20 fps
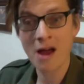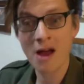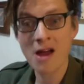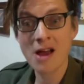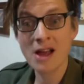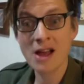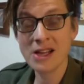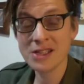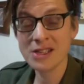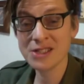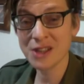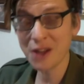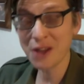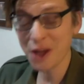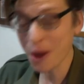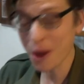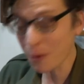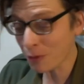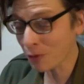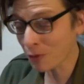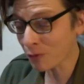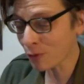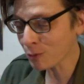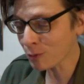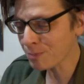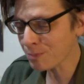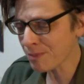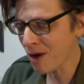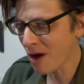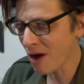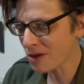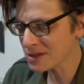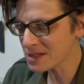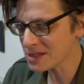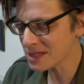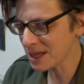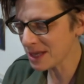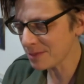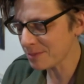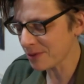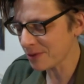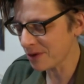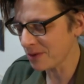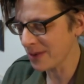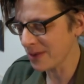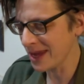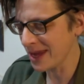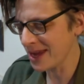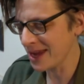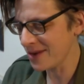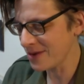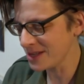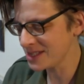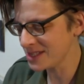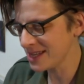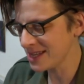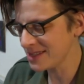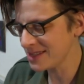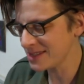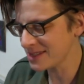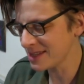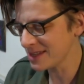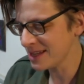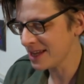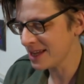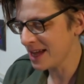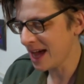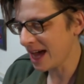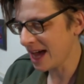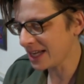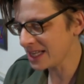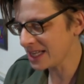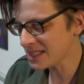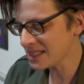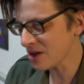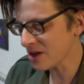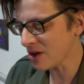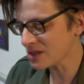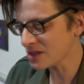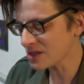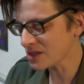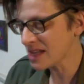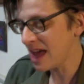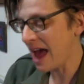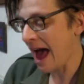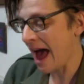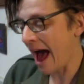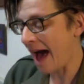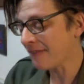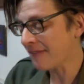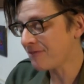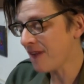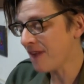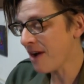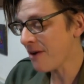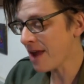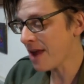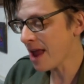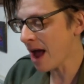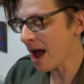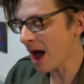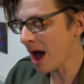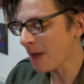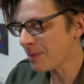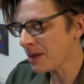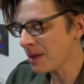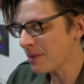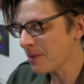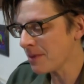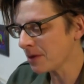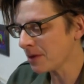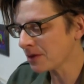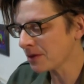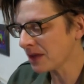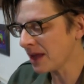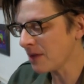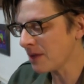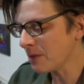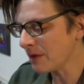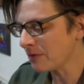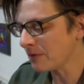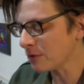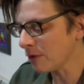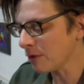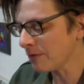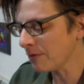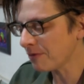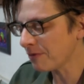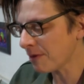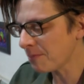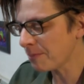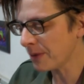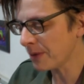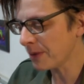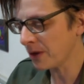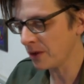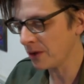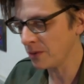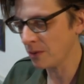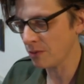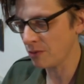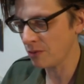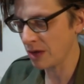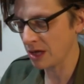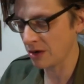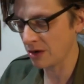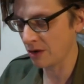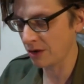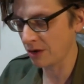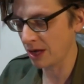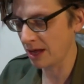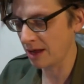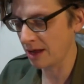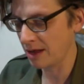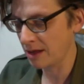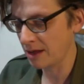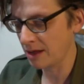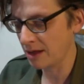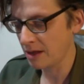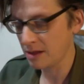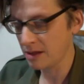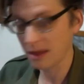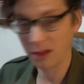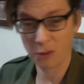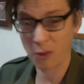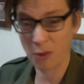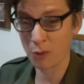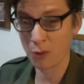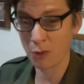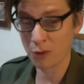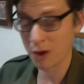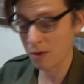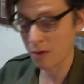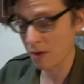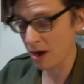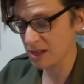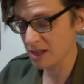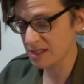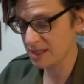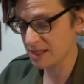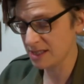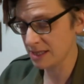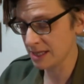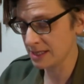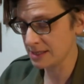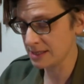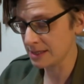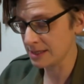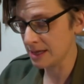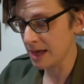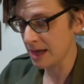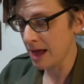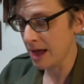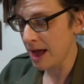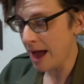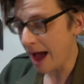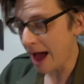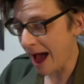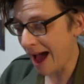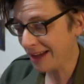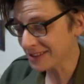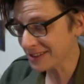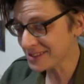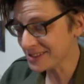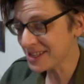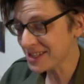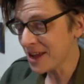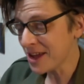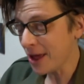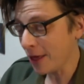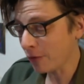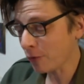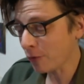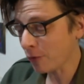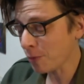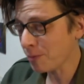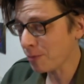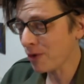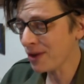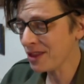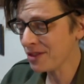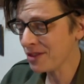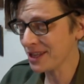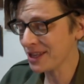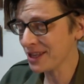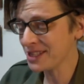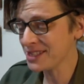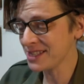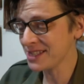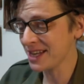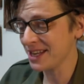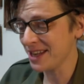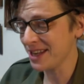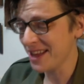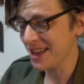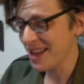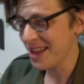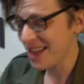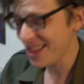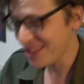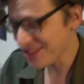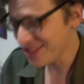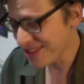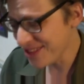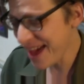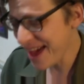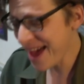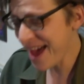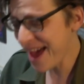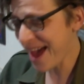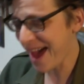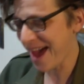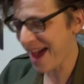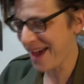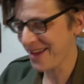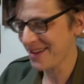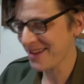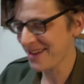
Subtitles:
It's a useful pot, said Pooh. Here it is, and it's got a very happy birthday with love from Pooh written on it. That's what all that writing is. And it's for putting things in. There!